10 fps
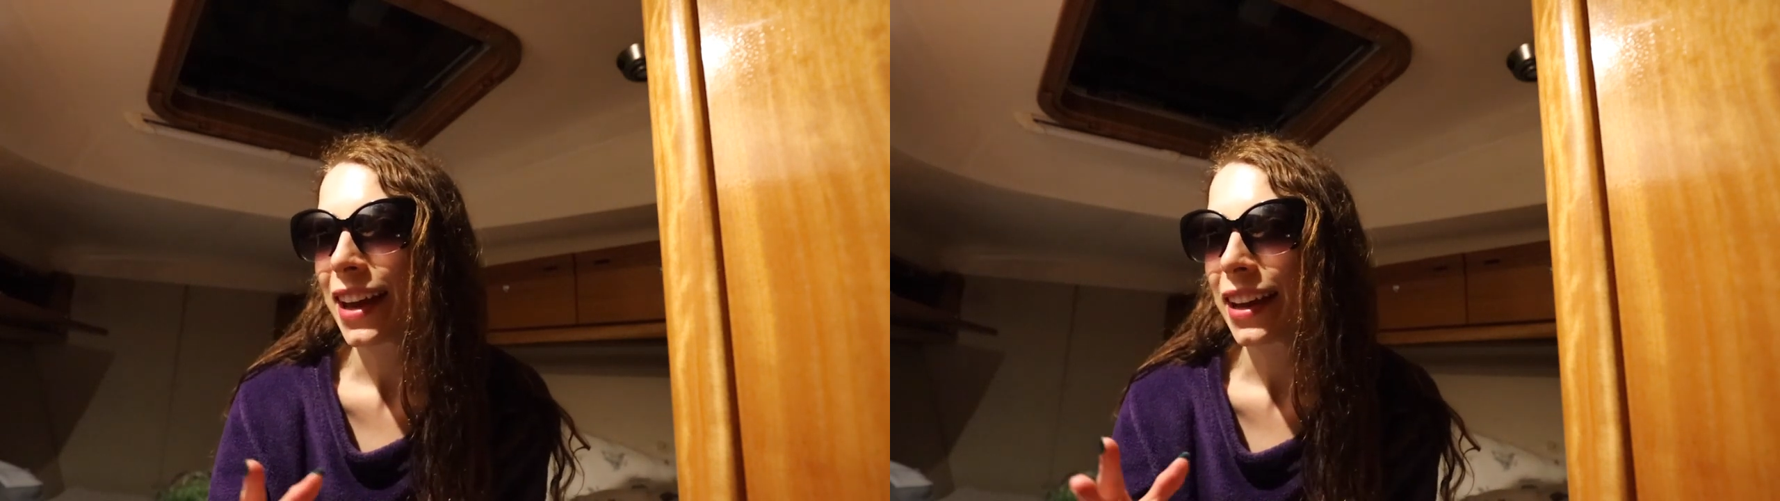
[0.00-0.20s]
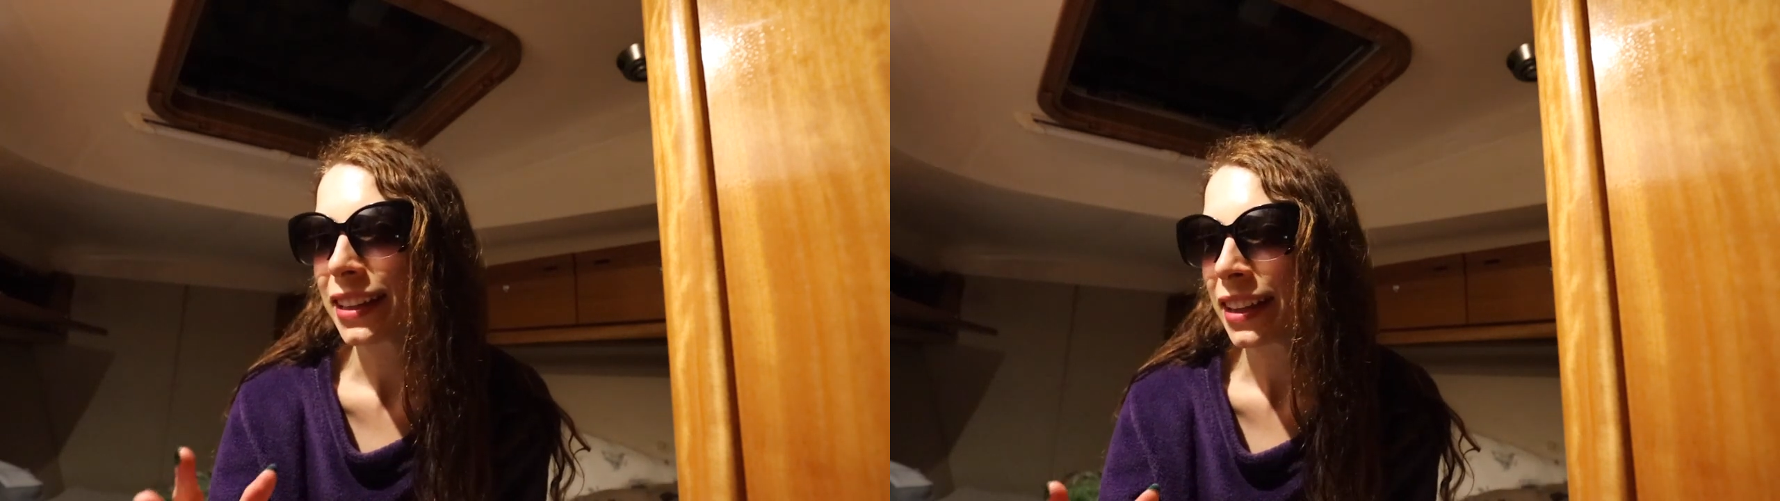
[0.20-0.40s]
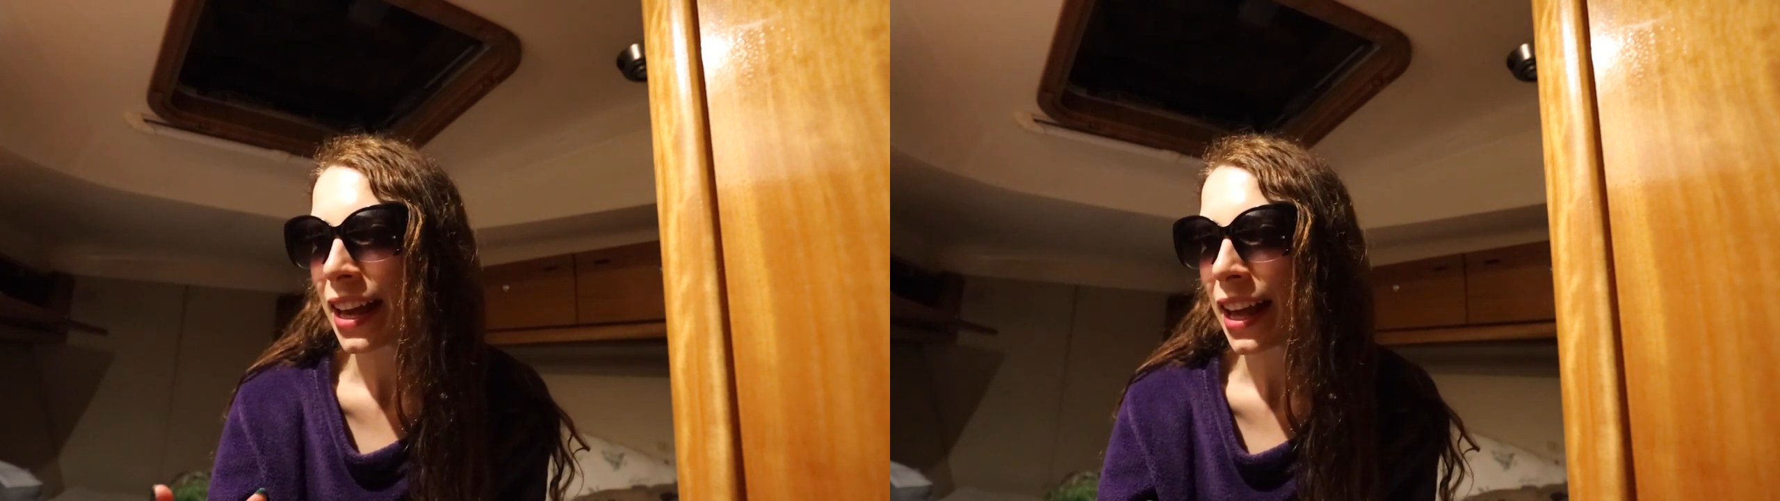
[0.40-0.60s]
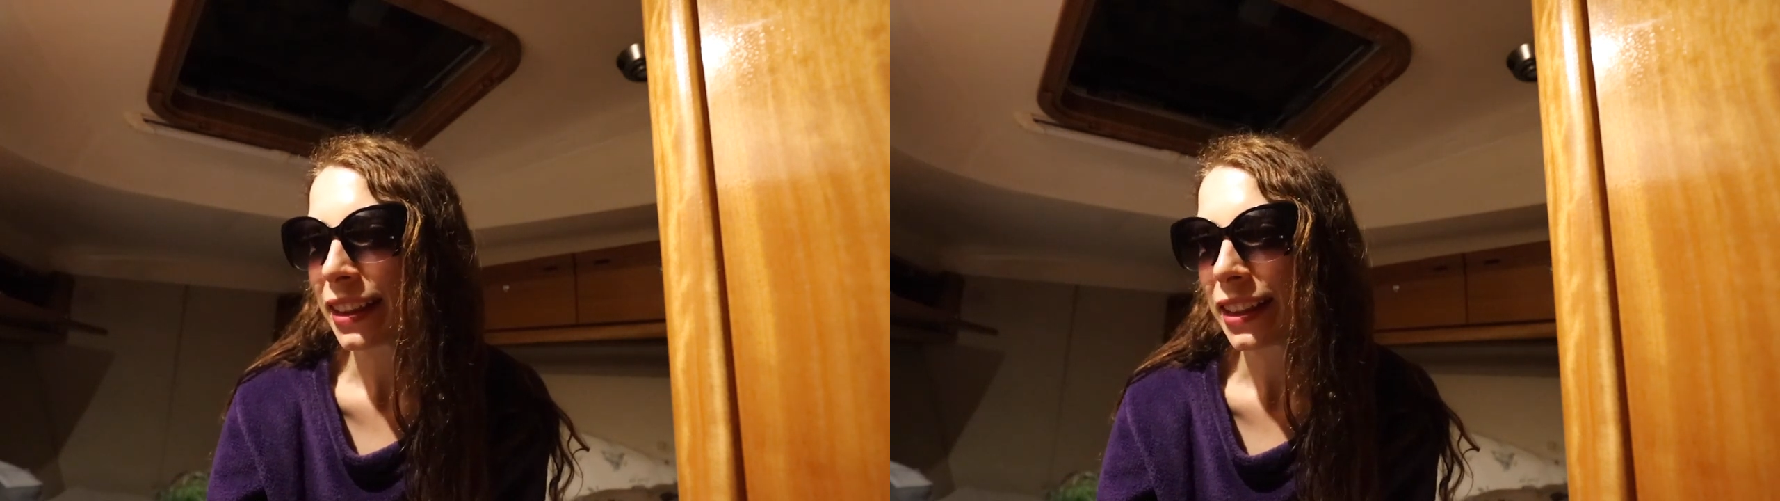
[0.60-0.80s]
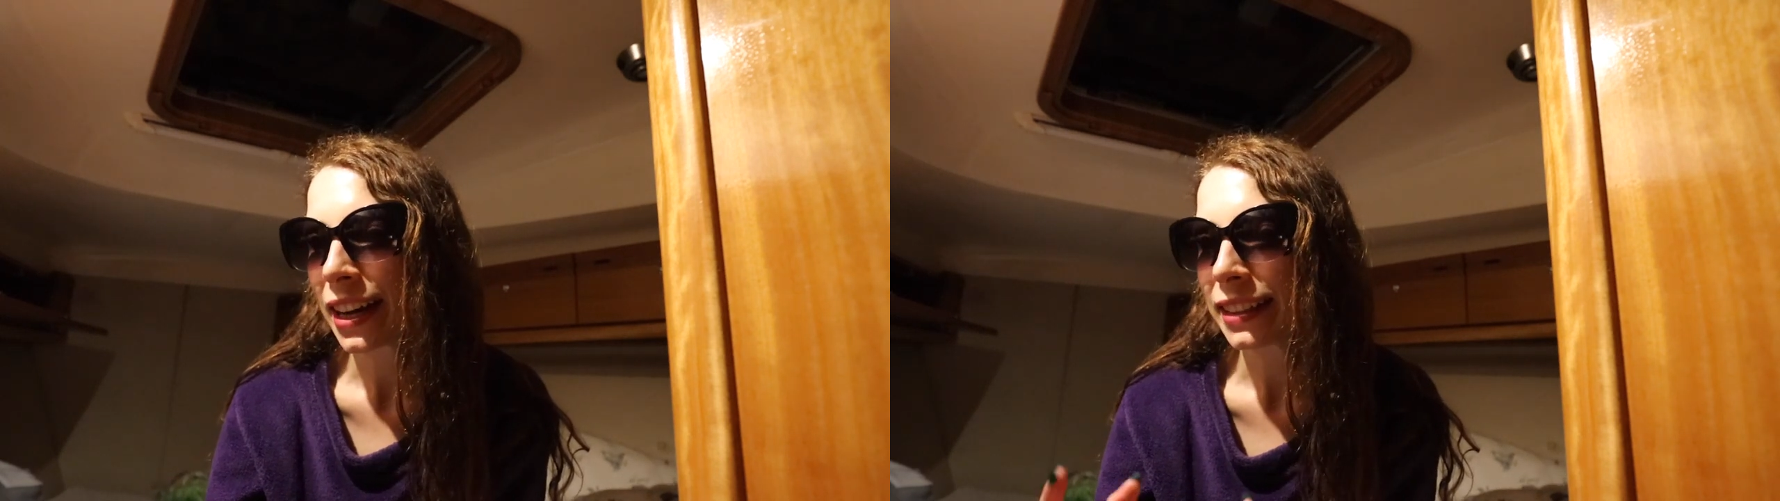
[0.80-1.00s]
and then
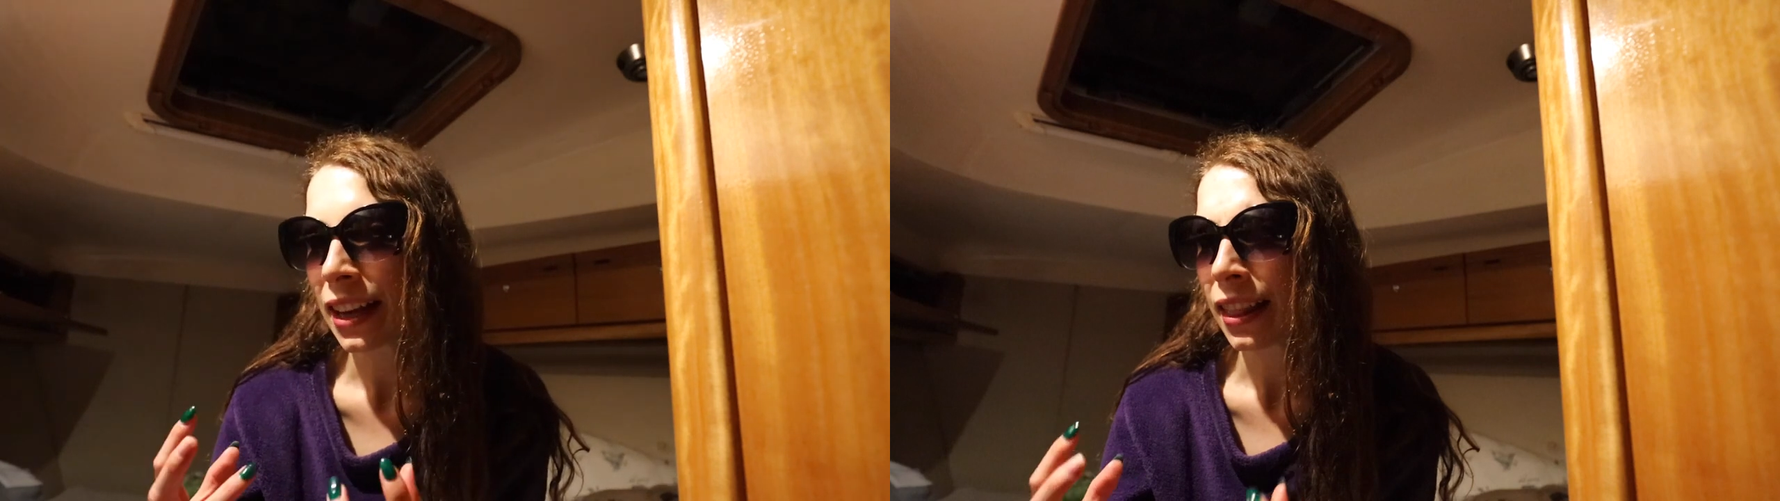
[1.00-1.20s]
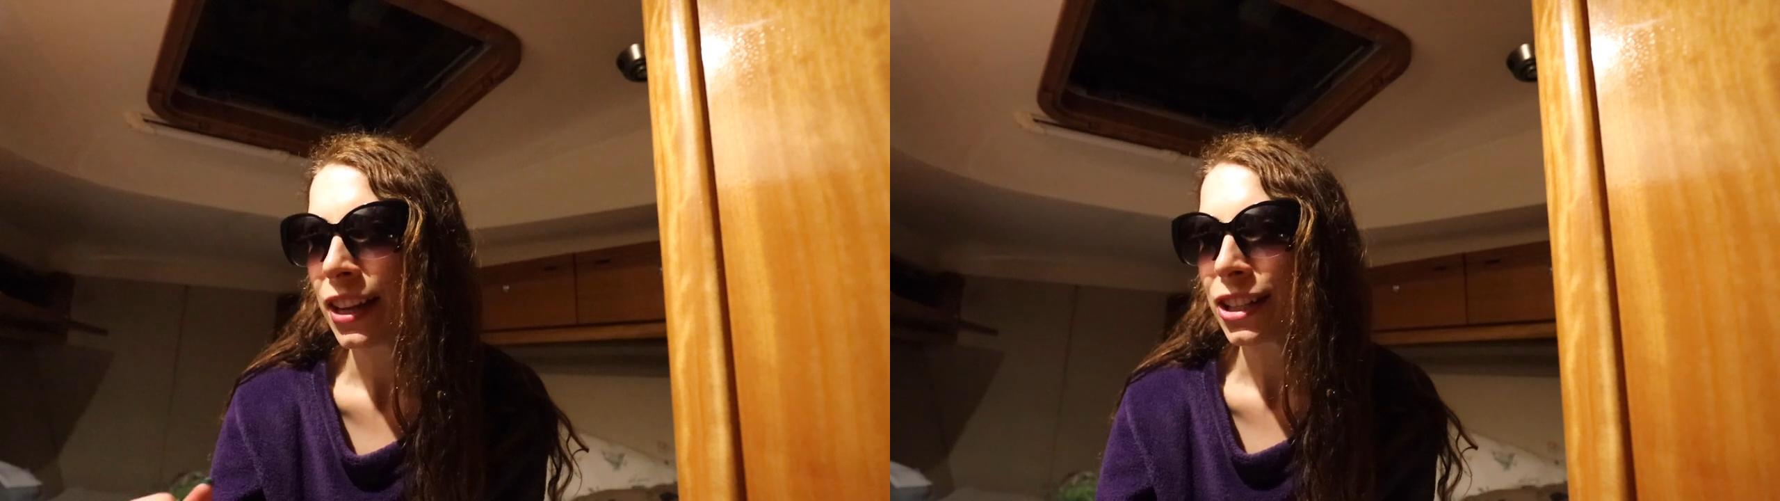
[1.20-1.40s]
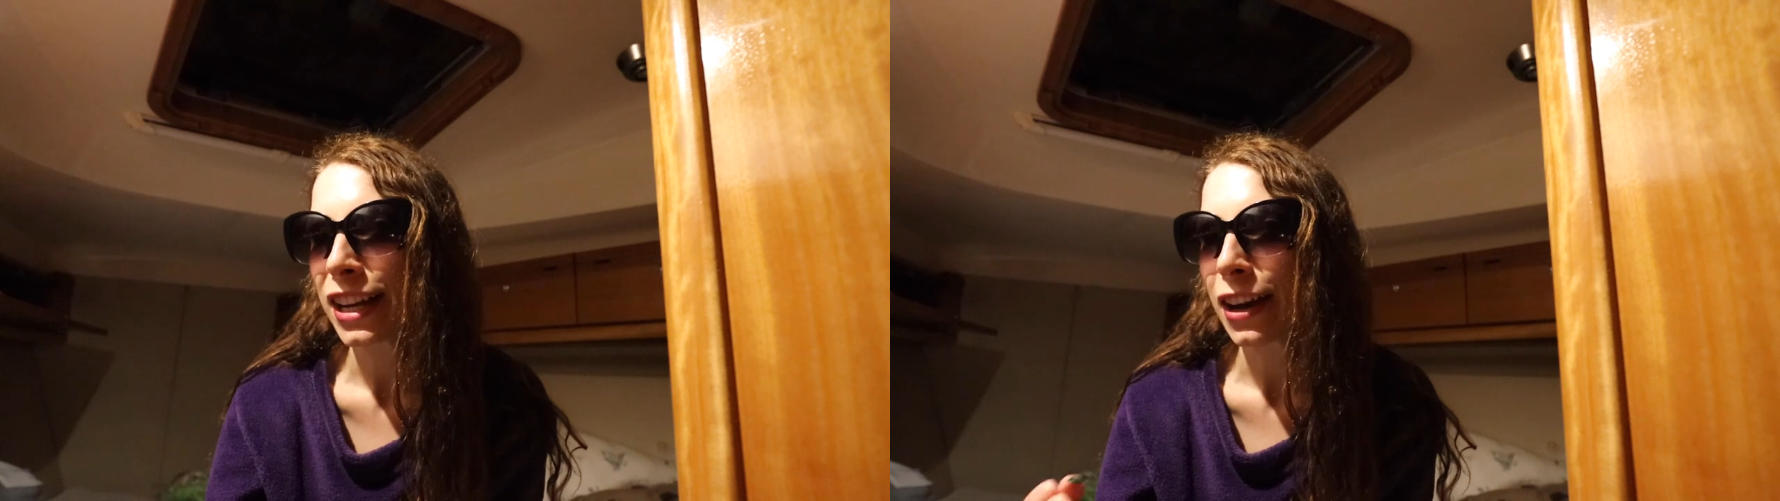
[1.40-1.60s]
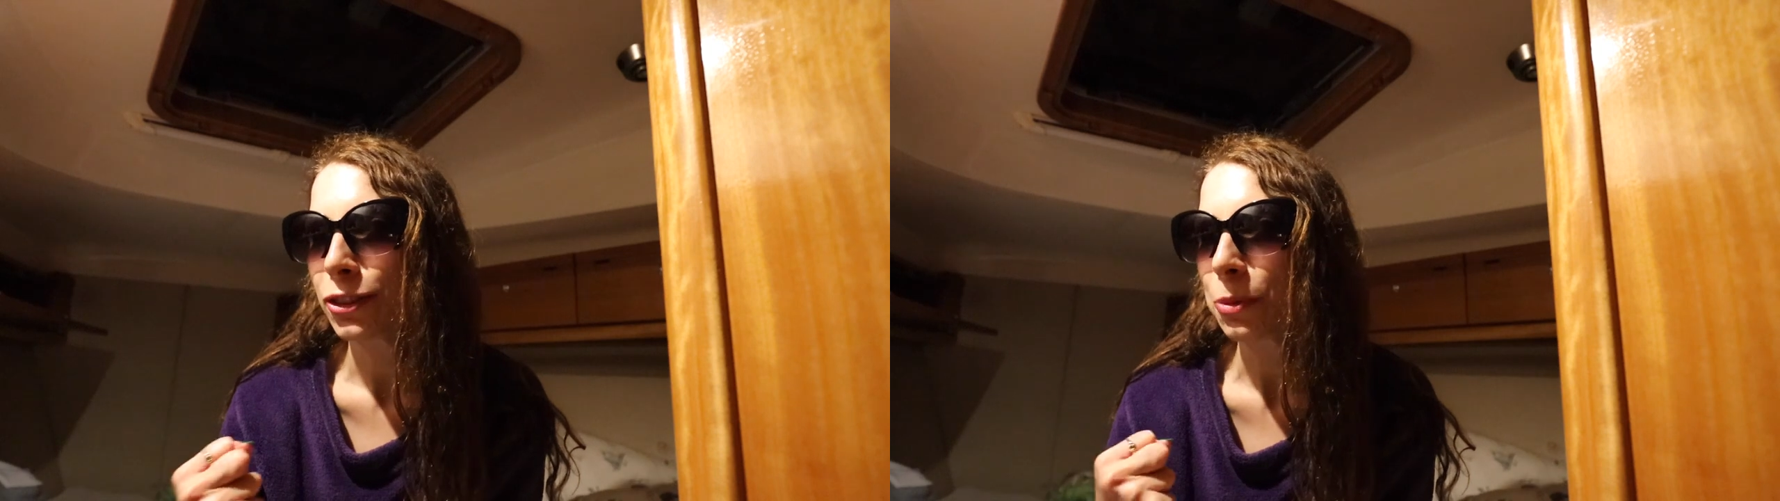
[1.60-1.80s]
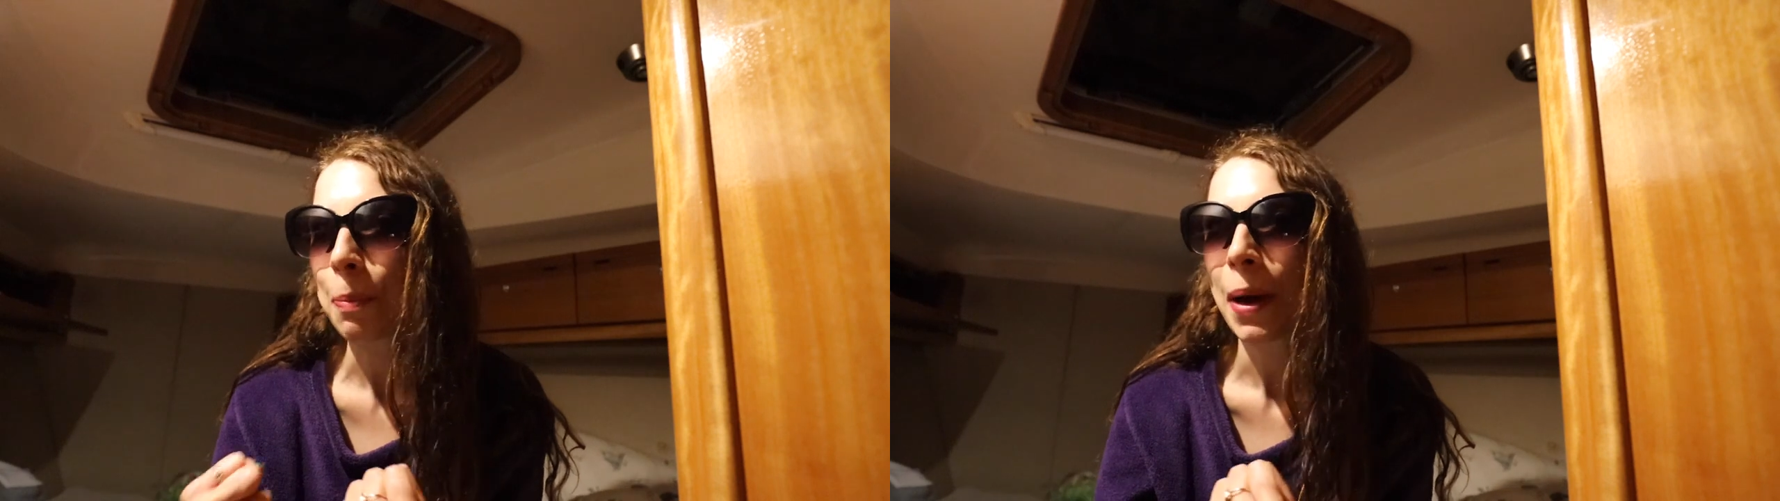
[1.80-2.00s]
at night I literally have to